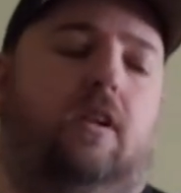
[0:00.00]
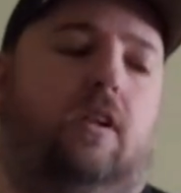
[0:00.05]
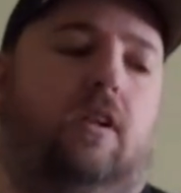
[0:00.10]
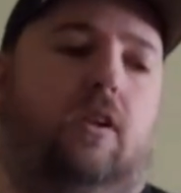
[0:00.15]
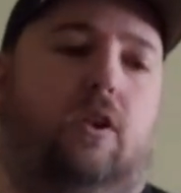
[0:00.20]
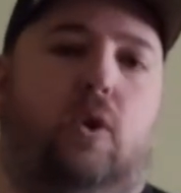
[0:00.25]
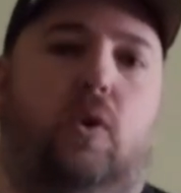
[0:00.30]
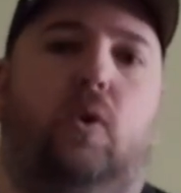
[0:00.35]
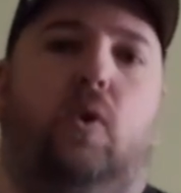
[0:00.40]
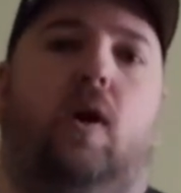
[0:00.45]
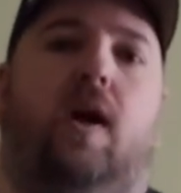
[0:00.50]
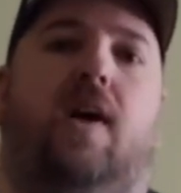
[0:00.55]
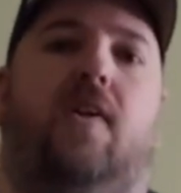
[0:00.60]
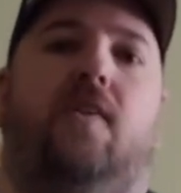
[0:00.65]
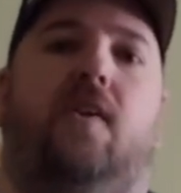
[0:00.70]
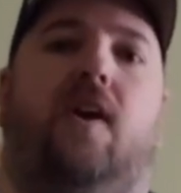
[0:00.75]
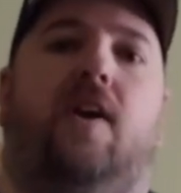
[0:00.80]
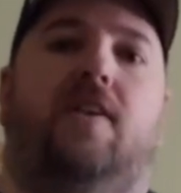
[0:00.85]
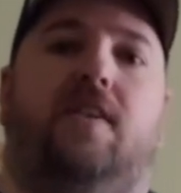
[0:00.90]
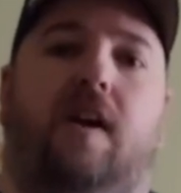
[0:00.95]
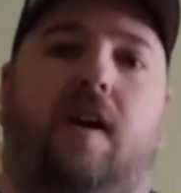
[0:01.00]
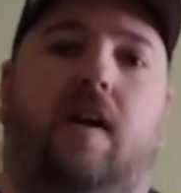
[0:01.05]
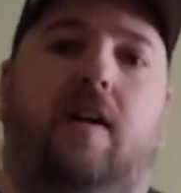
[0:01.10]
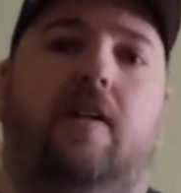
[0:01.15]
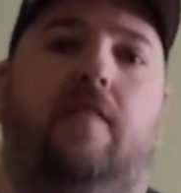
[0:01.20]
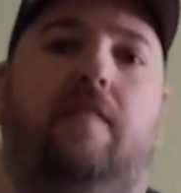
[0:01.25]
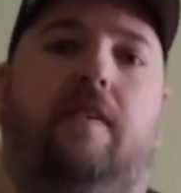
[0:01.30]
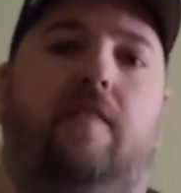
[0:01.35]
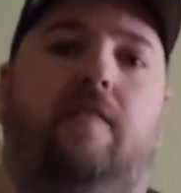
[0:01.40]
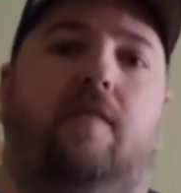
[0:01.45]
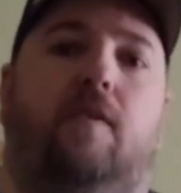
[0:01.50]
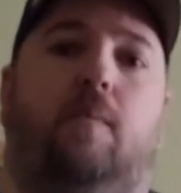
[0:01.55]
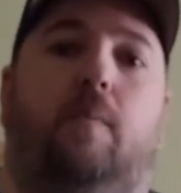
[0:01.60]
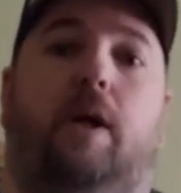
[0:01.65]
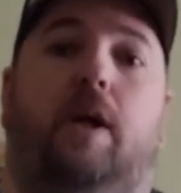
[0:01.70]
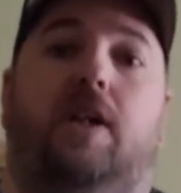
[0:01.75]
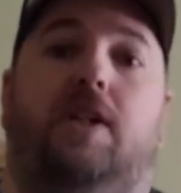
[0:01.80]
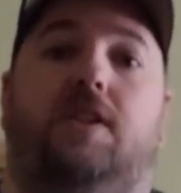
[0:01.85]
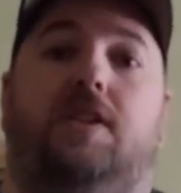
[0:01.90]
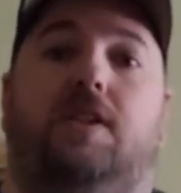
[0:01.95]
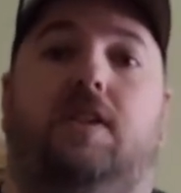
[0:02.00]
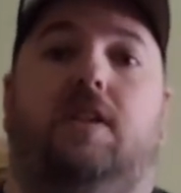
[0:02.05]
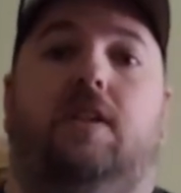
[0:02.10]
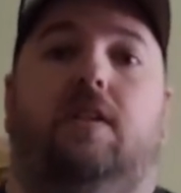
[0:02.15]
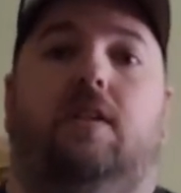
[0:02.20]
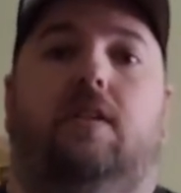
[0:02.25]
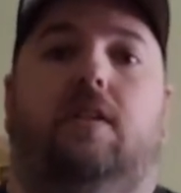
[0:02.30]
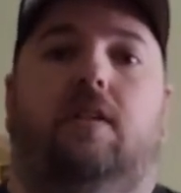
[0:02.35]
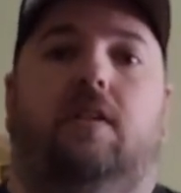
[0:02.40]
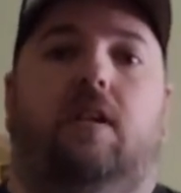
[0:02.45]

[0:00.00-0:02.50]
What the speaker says: Google has a ton of information